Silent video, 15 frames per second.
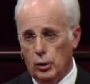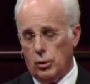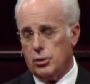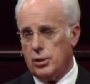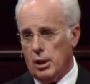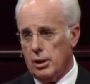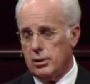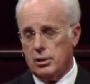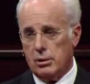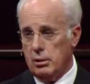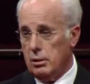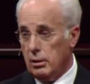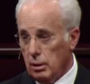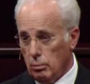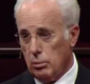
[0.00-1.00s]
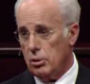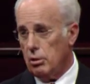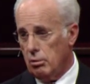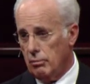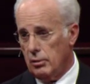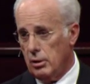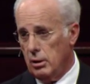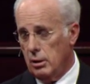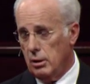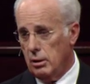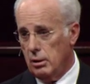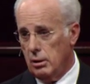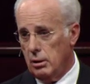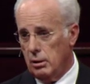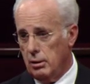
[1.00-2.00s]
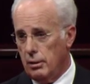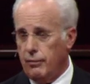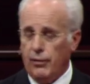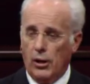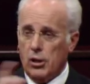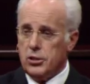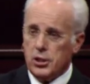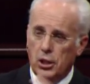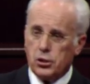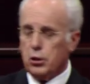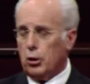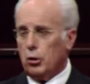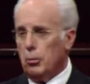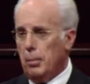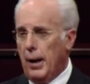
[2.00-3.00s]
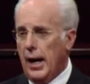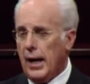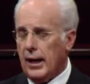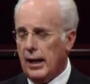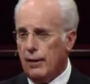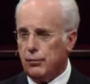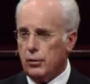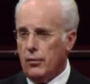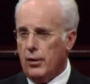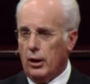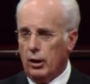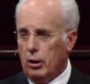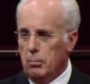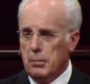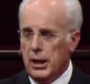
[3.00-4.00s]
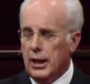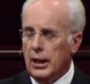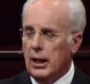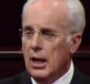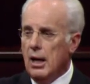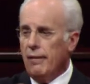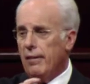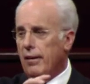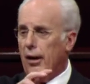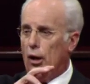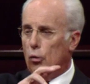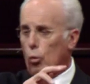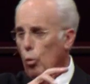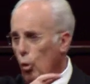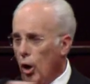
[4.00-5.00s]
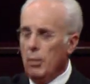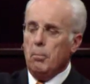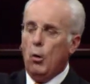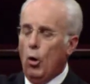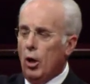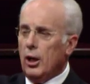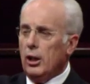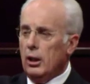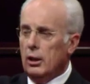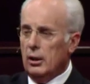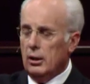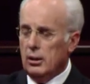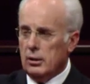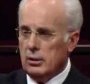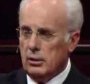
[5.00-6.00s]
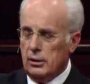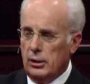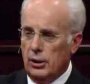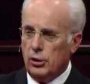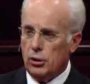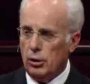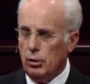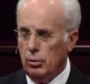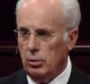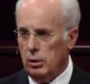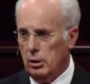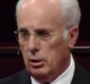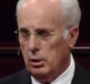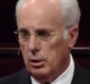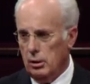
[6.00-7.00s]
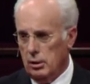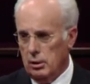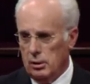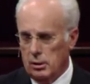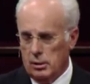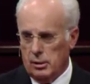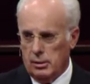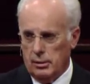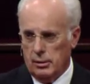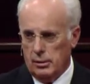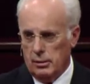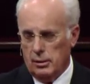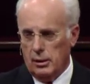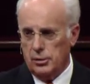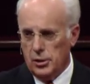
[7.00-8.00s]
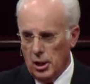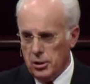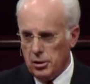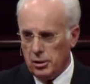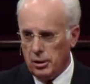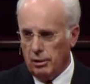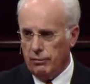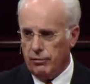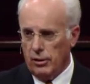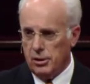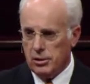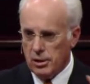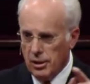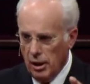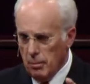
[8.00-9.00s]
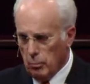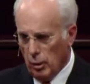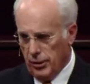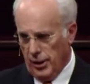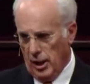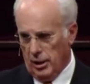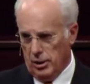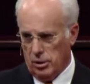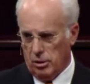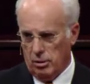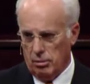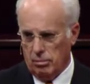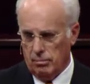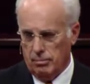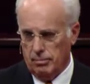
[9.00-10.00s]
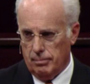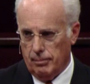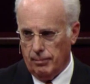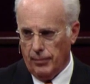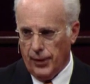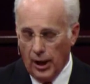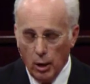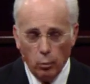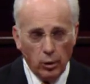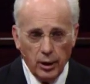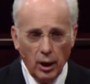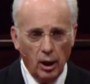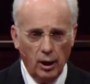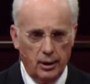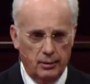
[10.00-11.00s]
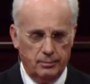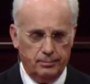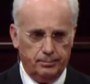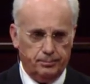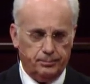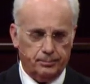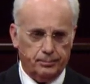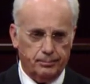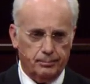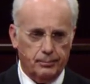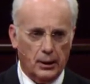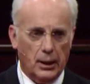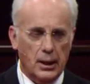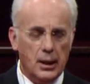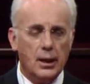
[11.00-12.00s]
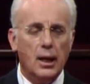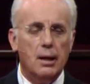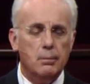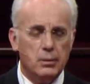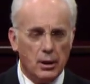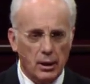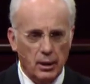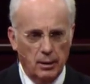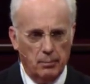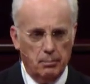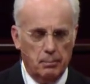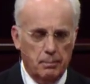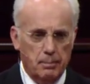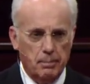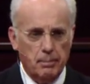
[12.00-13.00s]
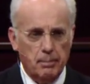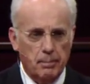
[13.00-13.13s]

Luke says it was over. The Pharisees circle back after their little meeting. They've got one more issue, then Jesus confronts them with that issue. They were done, but he came to them.